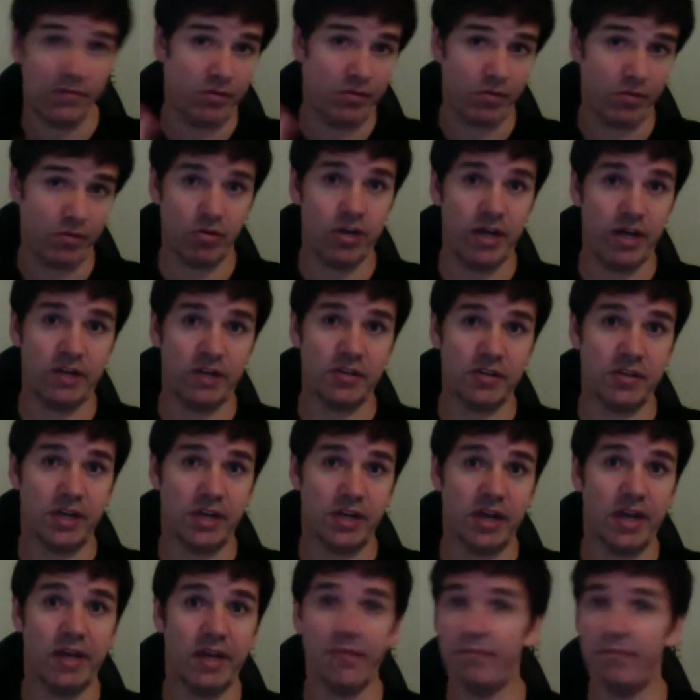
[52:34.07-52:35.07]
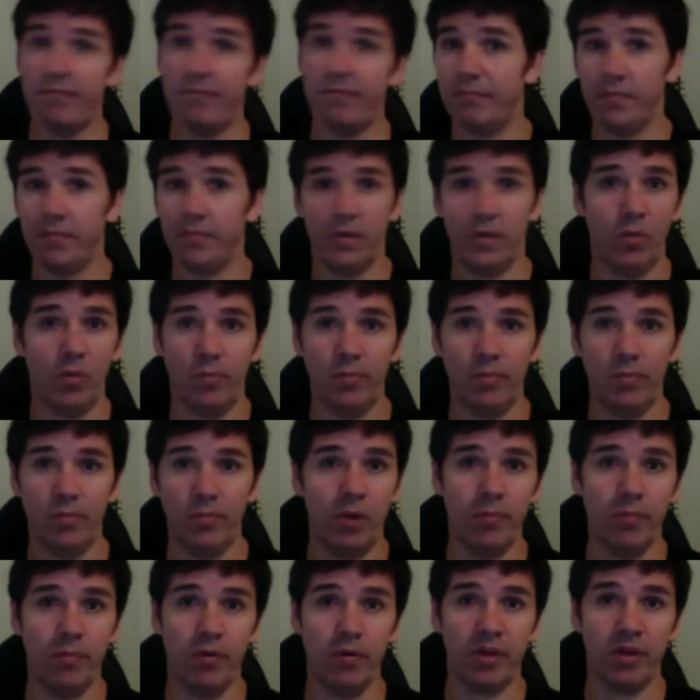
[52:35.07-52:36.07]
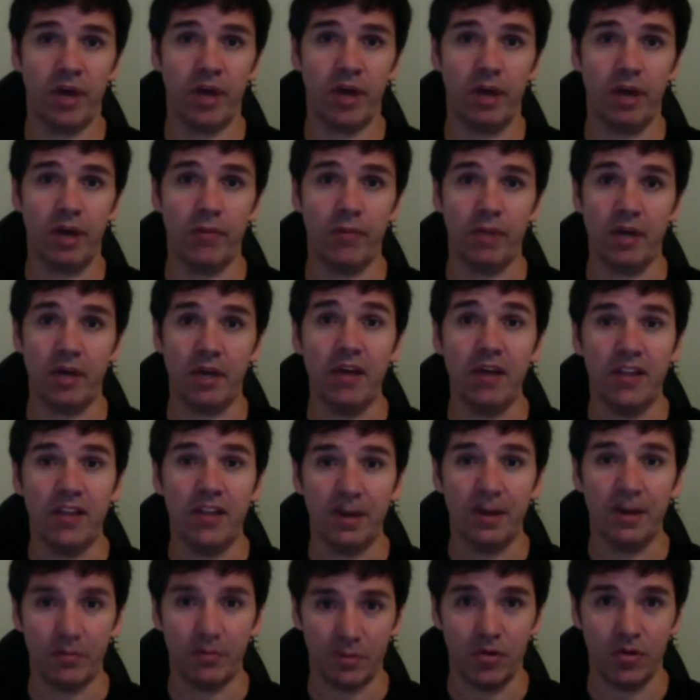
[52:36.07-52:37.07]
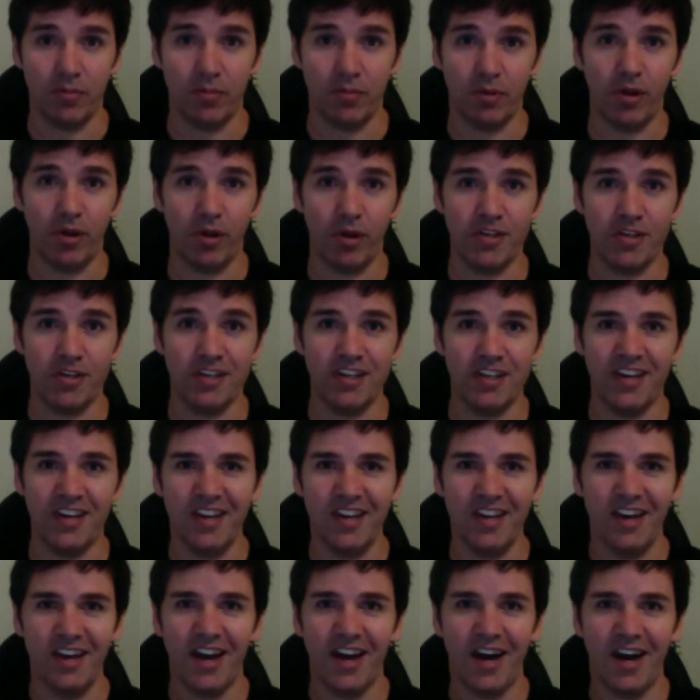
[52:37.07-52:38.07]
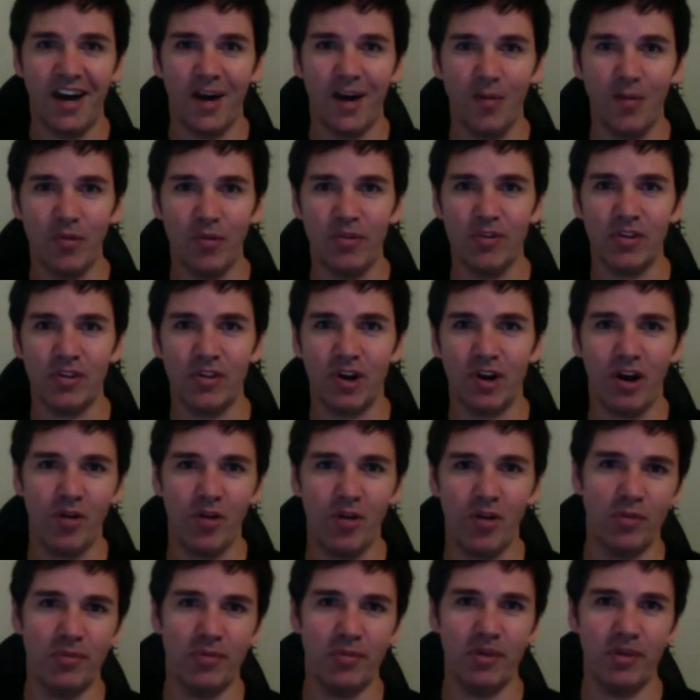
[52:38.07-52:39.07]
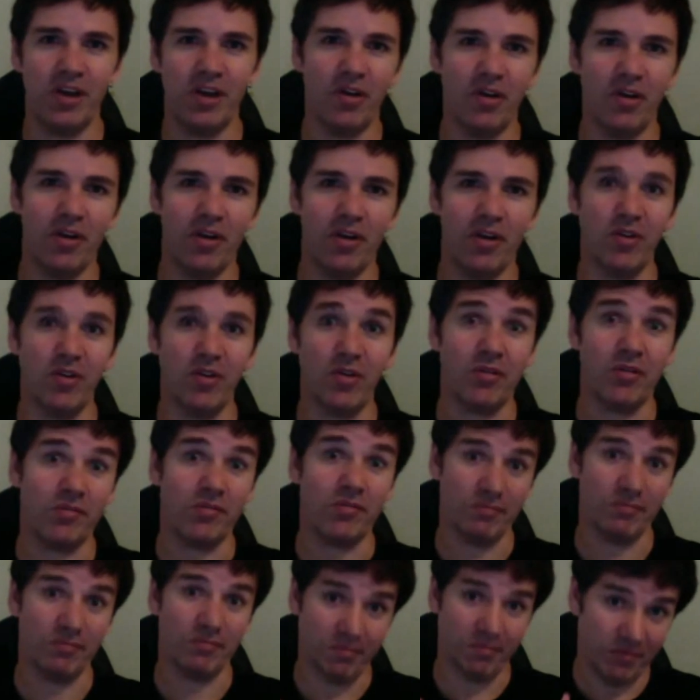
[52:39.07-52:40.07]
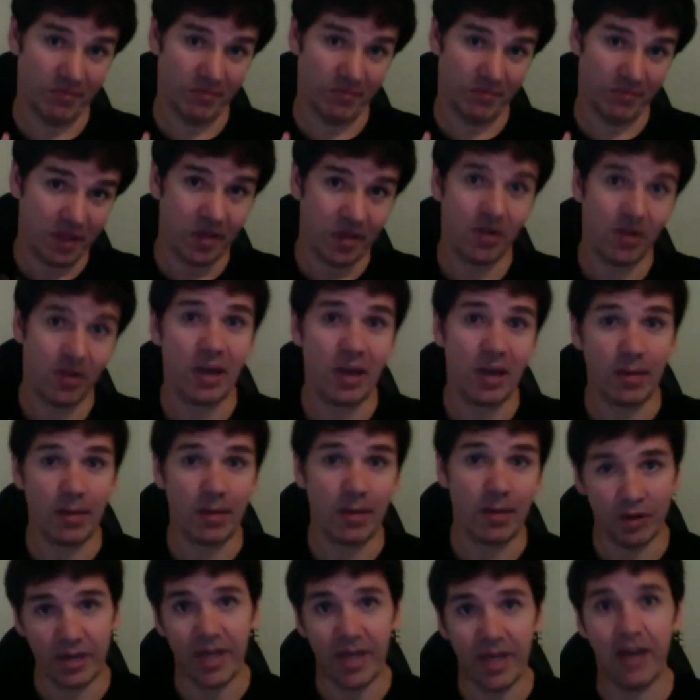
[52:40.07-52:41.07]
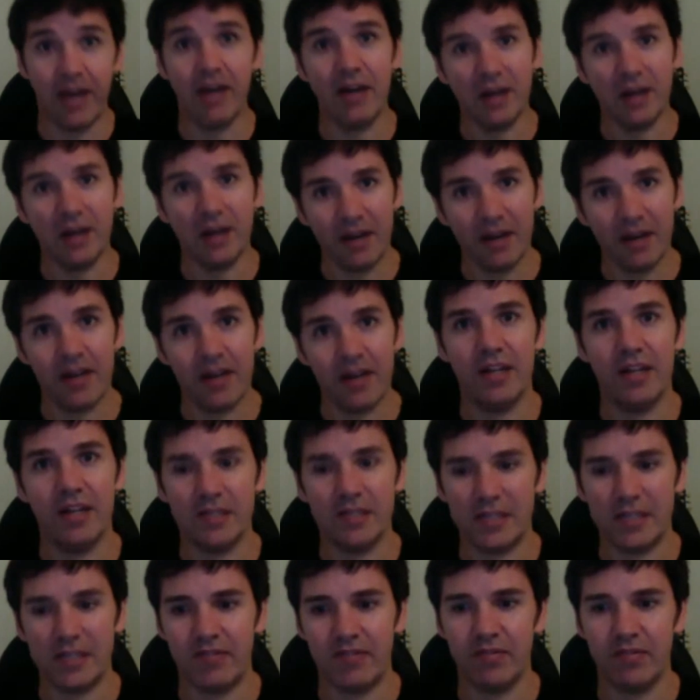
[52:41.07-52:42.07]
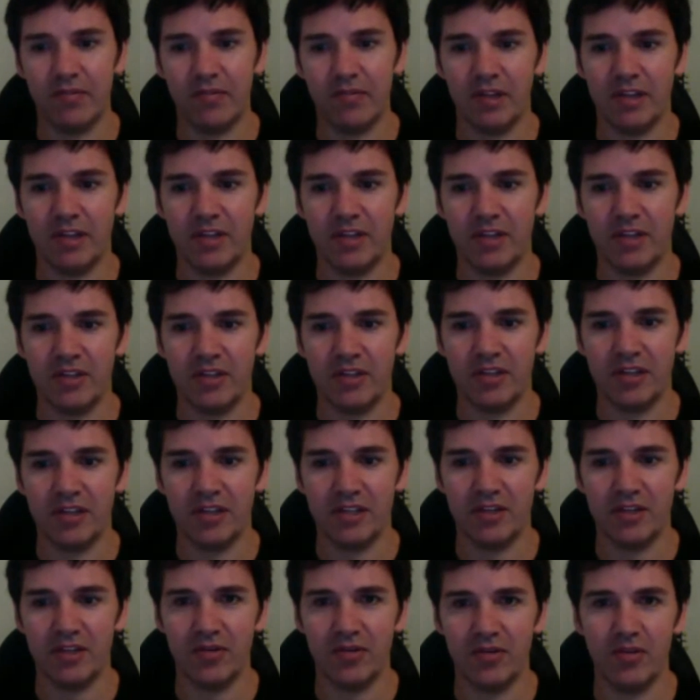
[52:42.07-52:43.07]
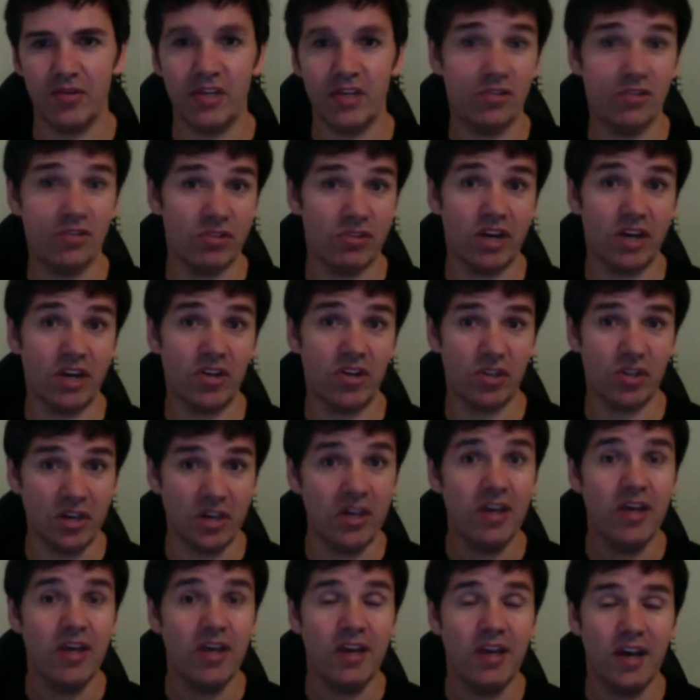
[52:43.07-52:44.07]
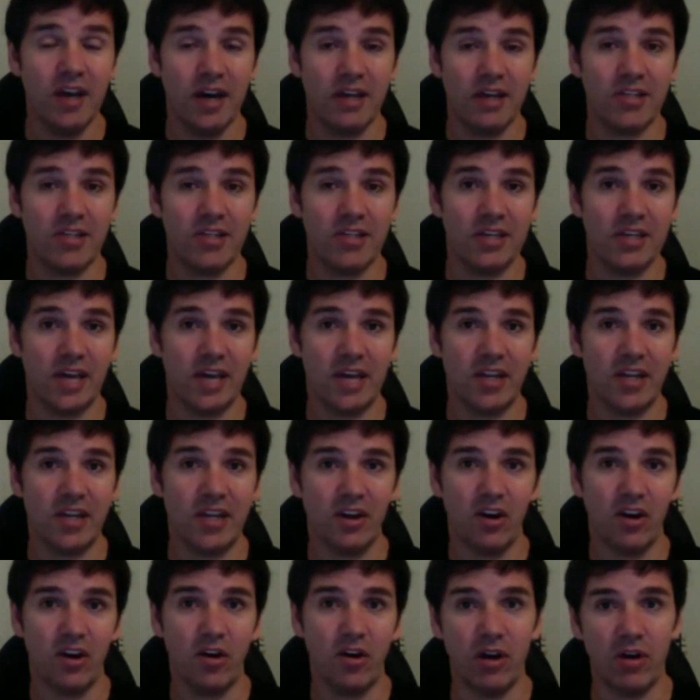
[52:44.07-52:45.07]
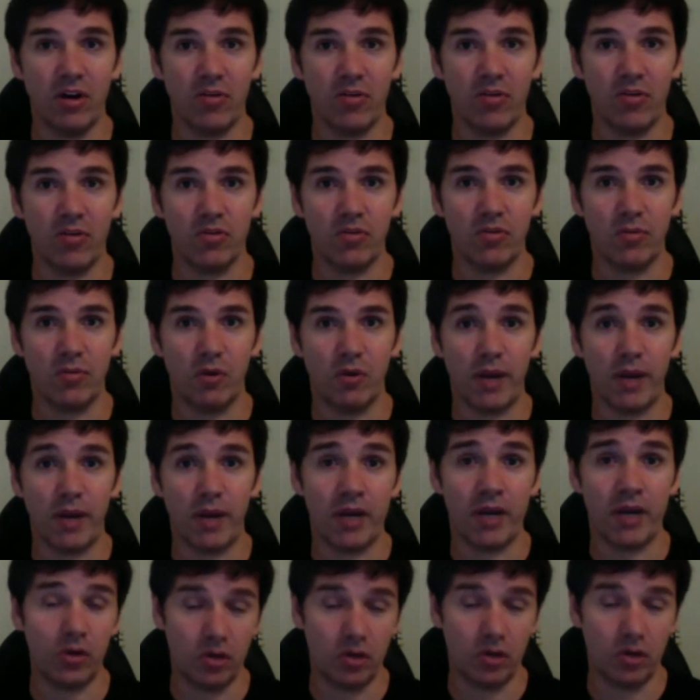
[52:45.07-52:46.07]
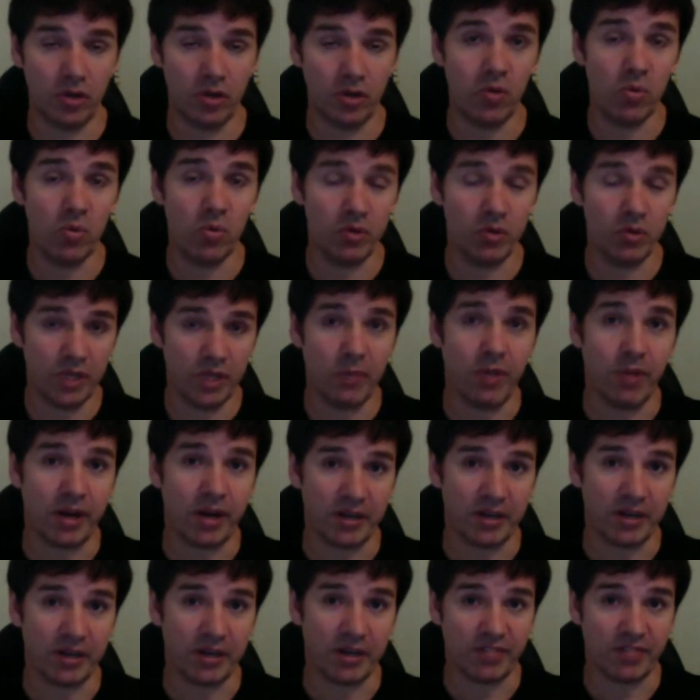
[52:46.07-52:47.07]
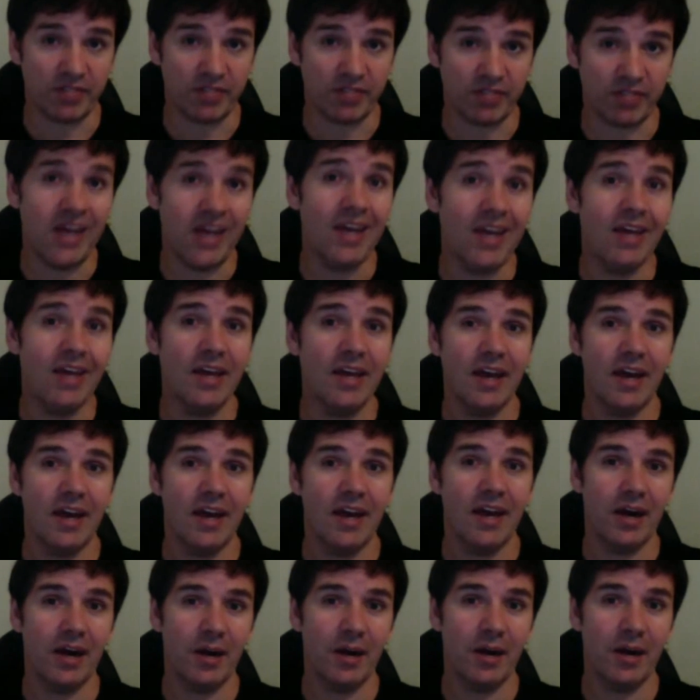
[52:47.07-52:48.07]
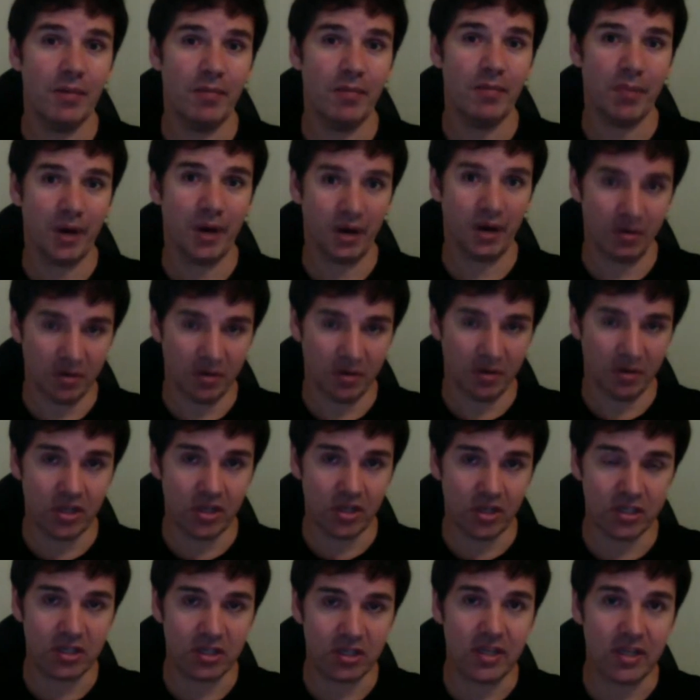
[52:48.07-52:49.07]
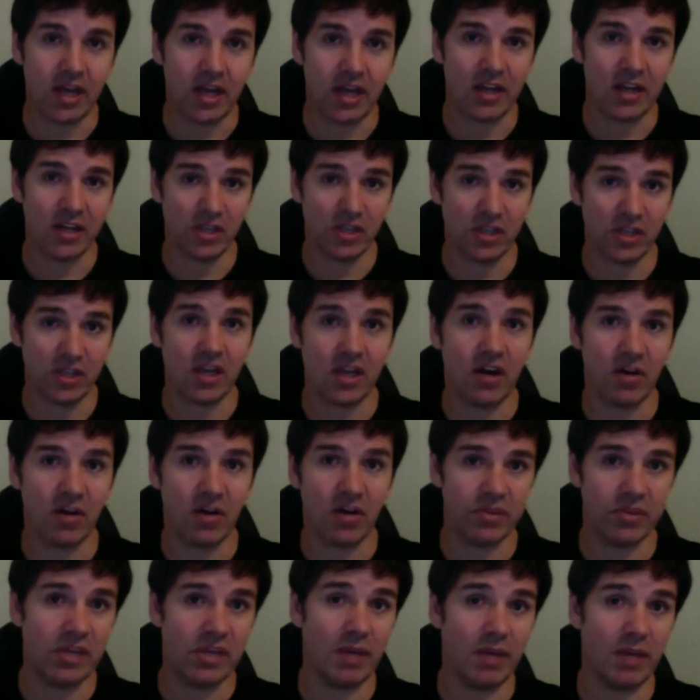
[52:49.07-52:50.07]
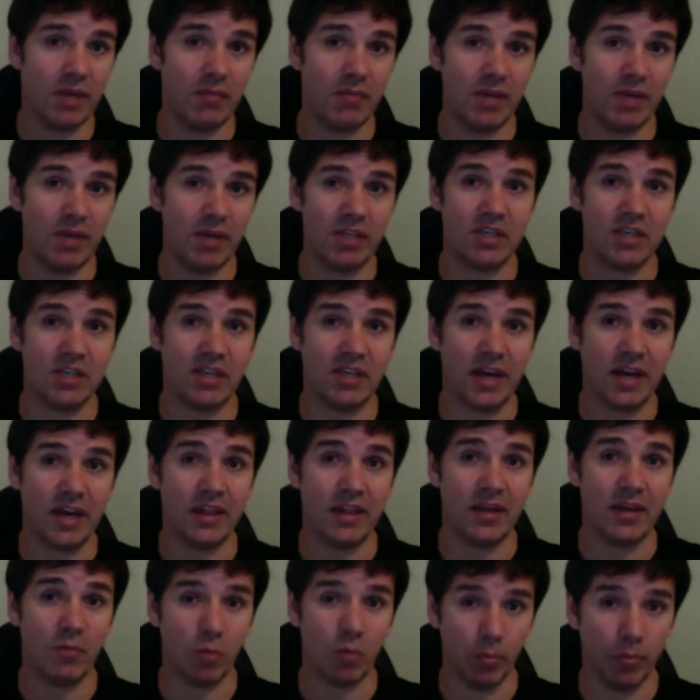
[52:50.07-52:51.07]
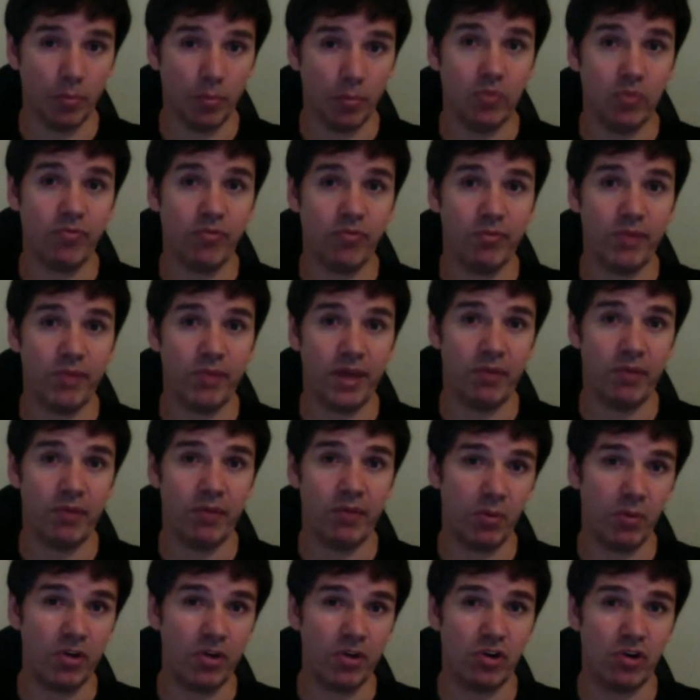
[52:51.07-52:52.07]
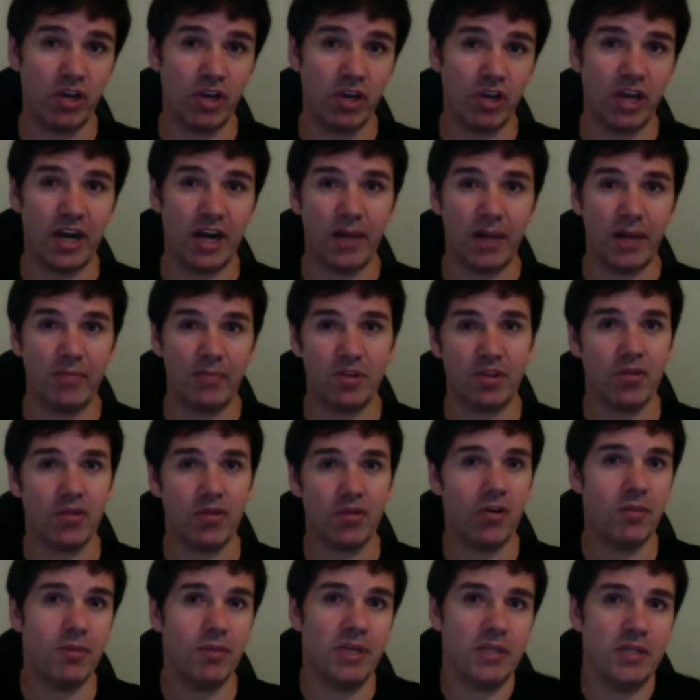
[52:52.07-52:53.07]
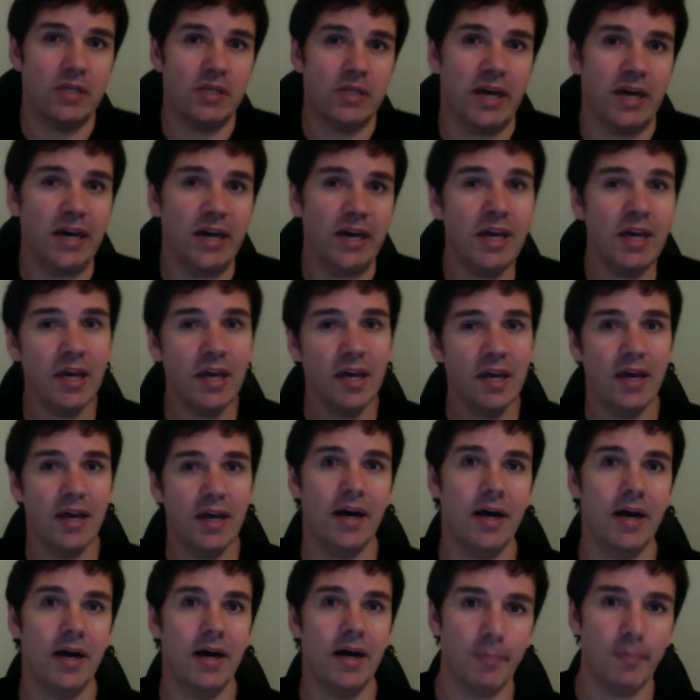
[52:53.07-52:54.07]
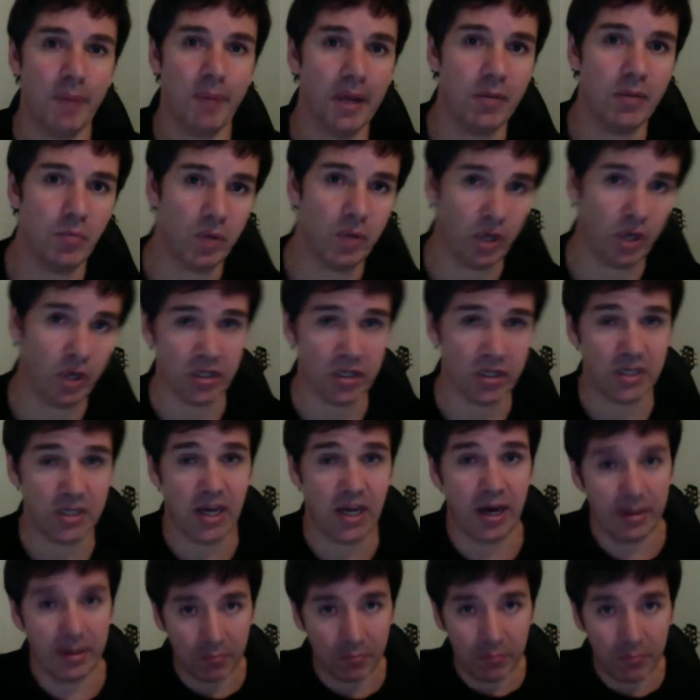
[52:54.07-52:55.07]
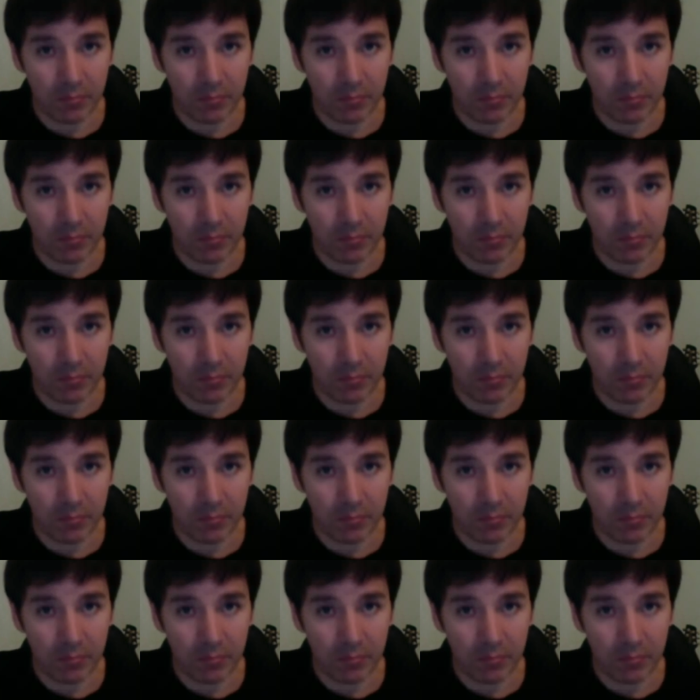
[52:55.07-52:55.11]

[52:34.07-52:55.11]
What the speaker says: 3 hours a day, oh, don't bother coming. That was her policy. Whereas I would be going, look, come on down. Let's do the introduction. See how you go, and I'll talk more about it. You will need to practice every day. But let's just start off with 10 minutes a day, and then we'll build from there. We want to try and get it up to 30 minutes a day, but we're going to start